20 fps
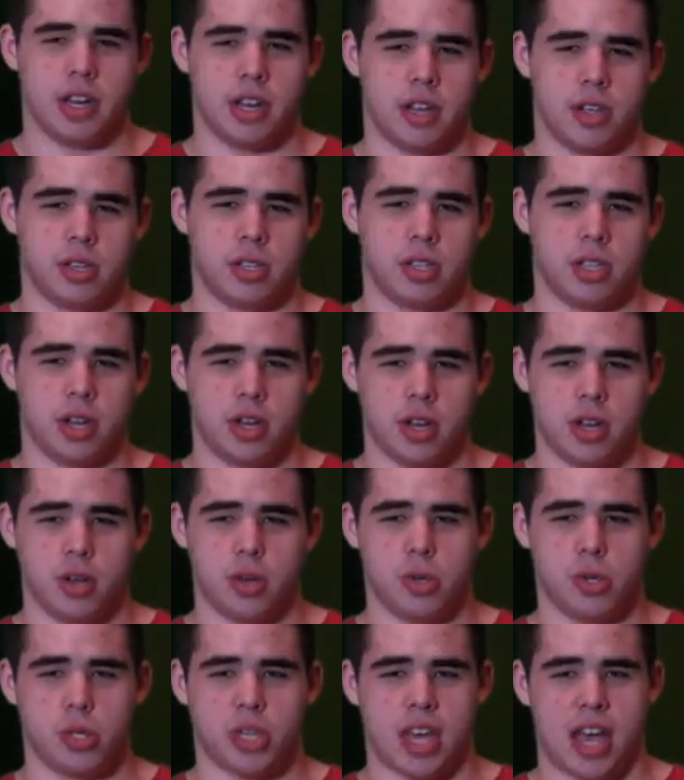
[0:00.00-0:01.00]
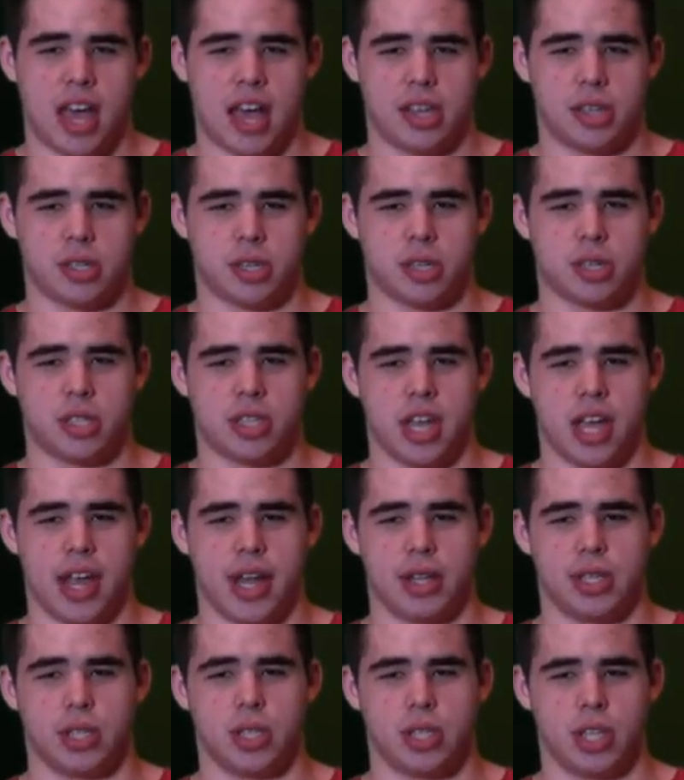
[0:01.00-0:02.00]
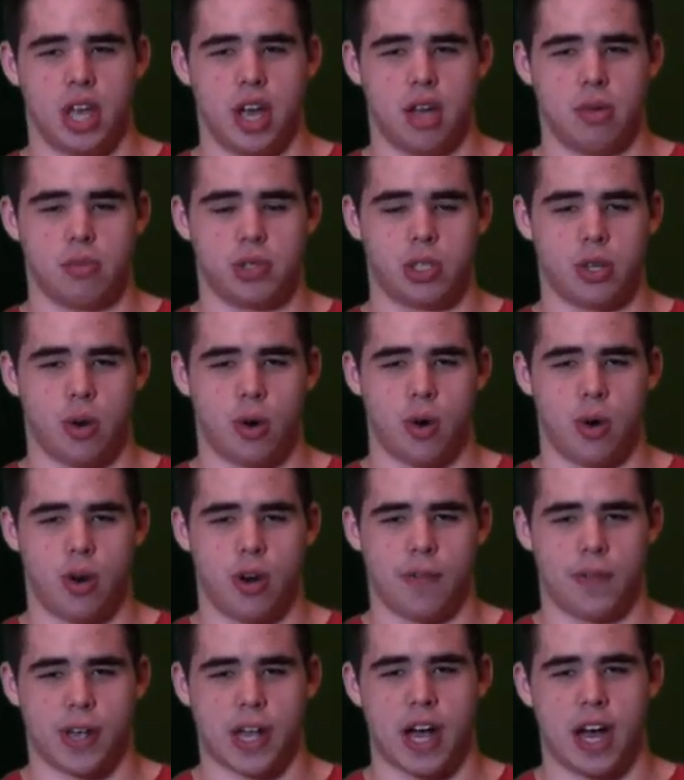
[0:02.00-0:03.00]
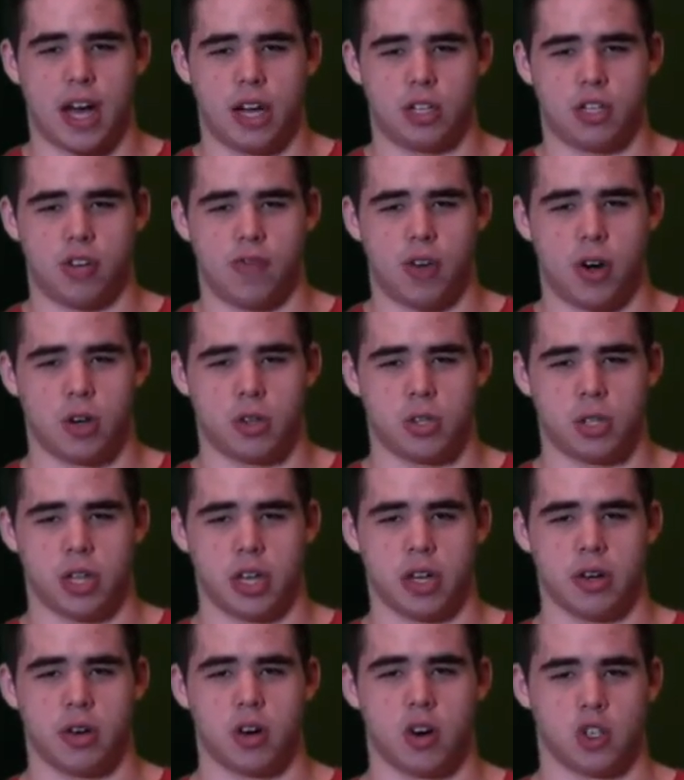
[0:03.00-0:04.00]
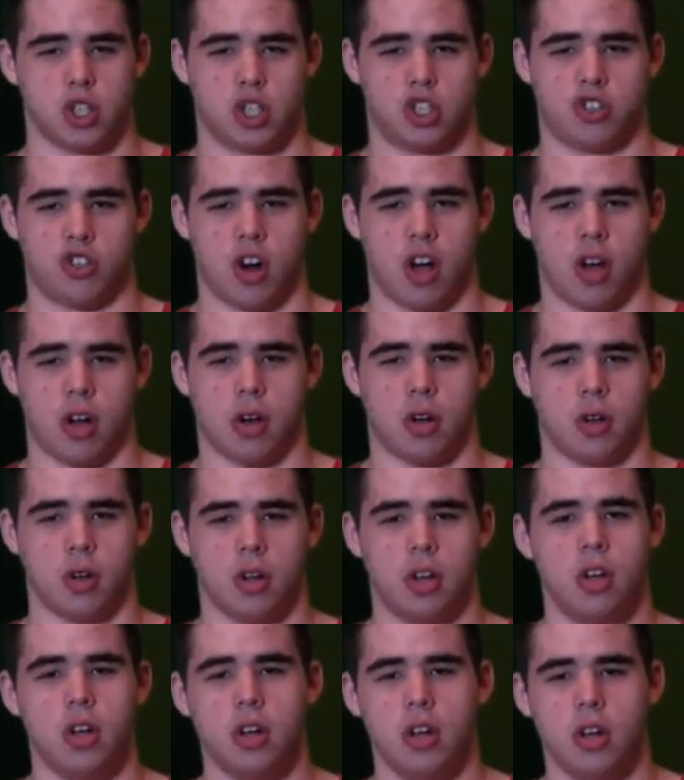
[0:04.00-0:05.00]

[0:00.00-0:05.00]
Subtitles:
Does the newscast contain some sort of controversy or struggle